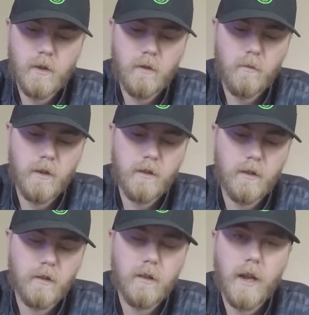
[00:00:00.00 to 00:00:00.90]
with
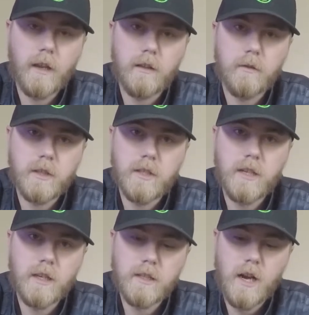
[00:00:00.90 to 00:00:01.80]
the
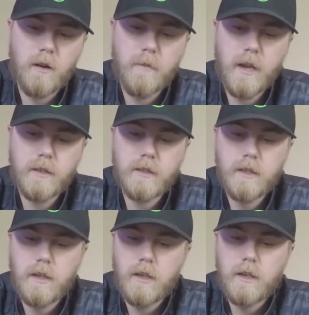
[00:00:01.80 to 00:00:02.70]
stick style baits
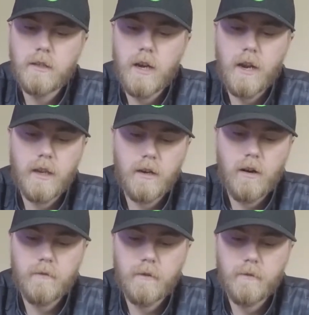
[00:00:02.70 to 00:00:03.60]
that I get
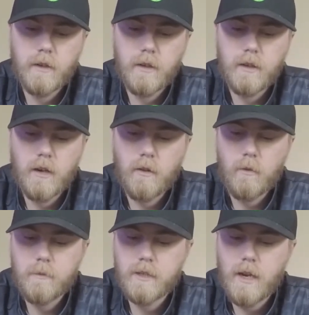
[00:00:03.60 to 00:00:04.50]
off of another
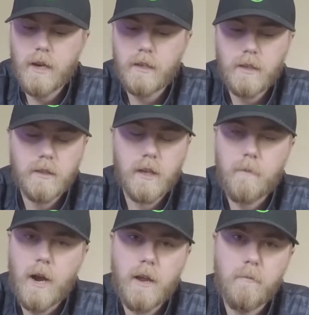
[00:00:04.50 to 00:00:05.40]
website that I
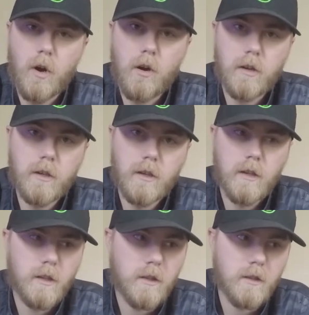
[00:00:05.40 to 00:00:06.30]
buy in bulk
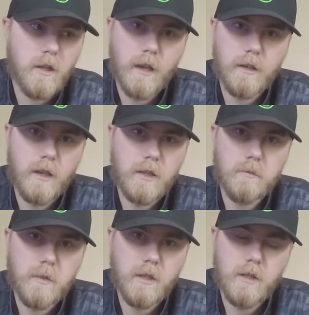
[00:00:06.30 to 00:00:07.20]
that does
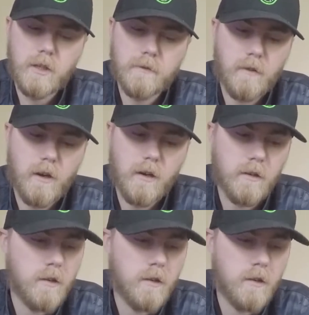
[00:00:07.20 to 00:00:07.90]
me just fine.